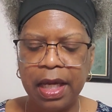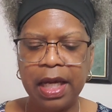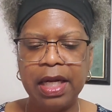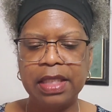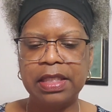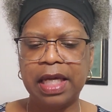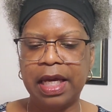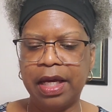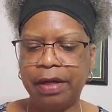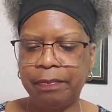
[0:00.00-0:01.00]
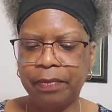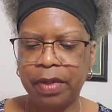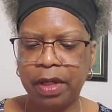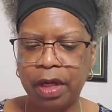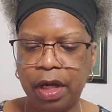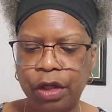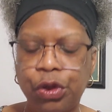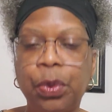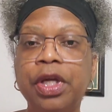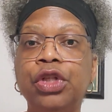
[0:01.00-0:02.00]
It is a
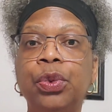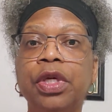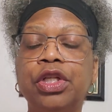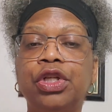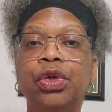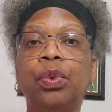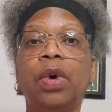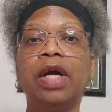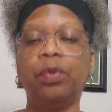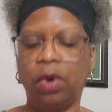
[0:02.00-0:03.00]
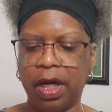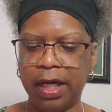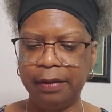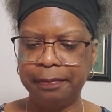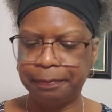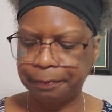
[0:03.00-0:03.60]
2022 white wine,